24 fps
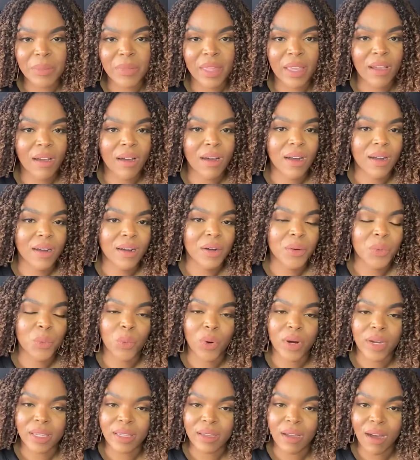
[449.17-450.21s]
They are
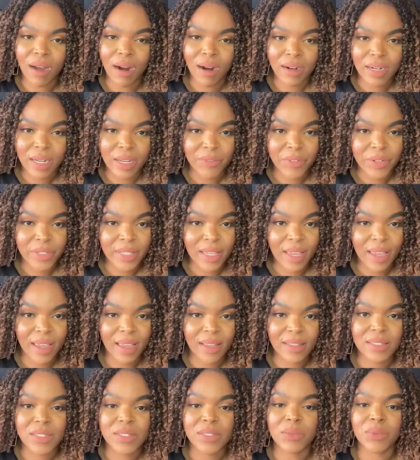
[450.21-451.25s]
working hard every
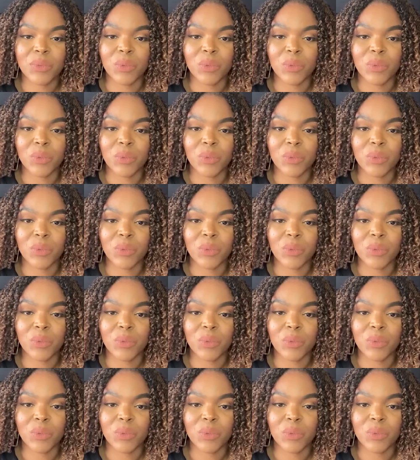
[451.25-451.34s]
day.